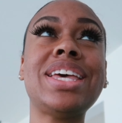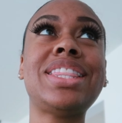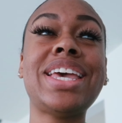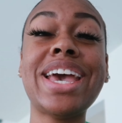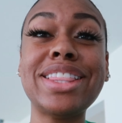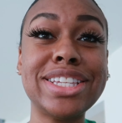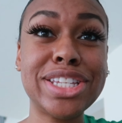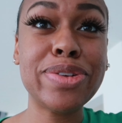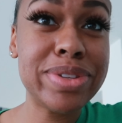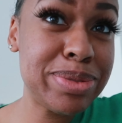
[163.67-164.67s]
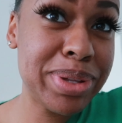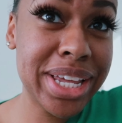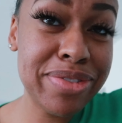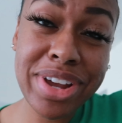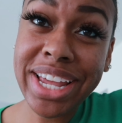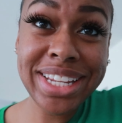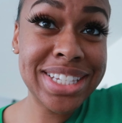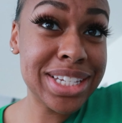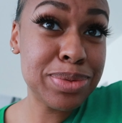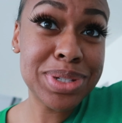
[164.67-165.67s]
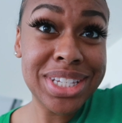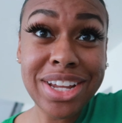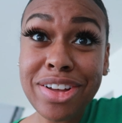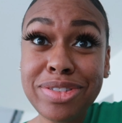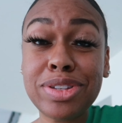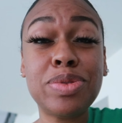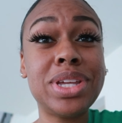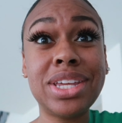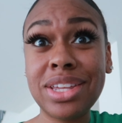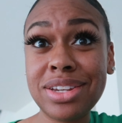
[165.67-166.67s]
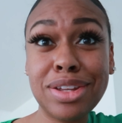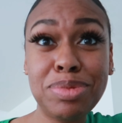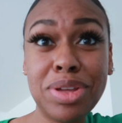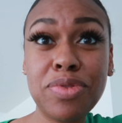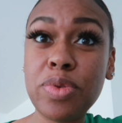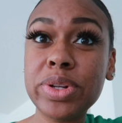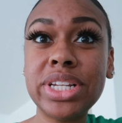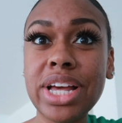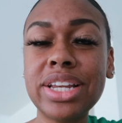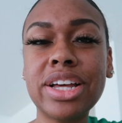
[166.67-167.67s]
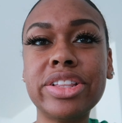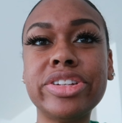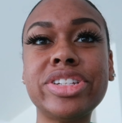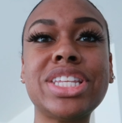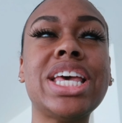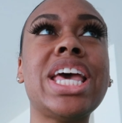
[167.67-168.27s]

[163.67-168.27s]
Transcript: They had the service plan for eighty-six percent off, so it ended up being forty-nine dollars.